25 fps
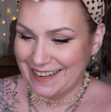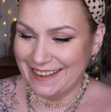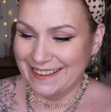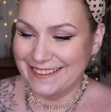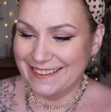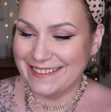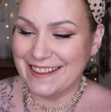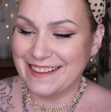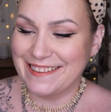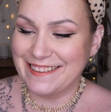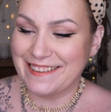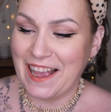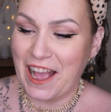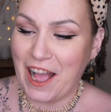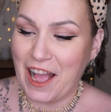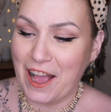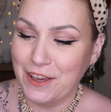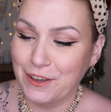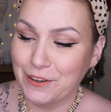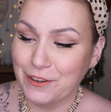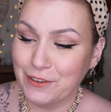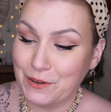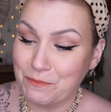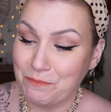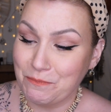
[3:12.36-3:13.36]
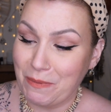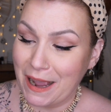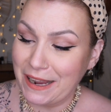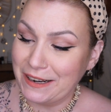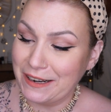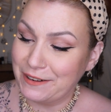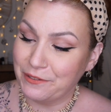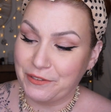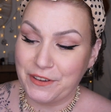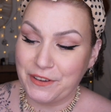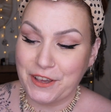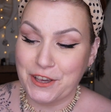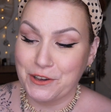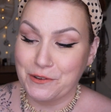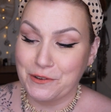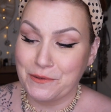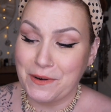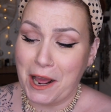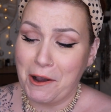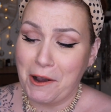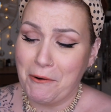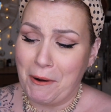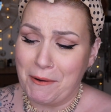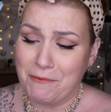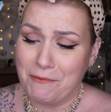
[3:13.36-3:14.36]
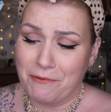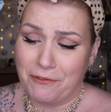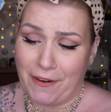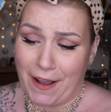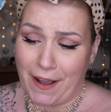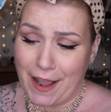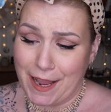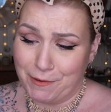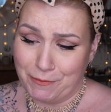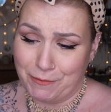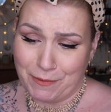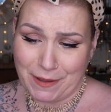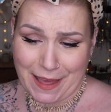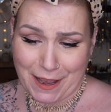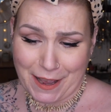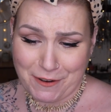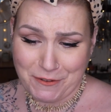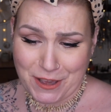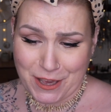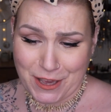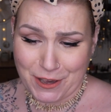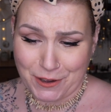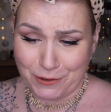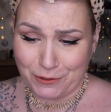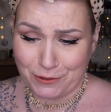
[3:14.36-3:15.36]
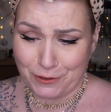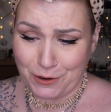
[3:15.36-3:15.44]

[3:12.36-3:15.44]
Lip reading: It says, yeah, I used to pine for you. Now I'm fine without you.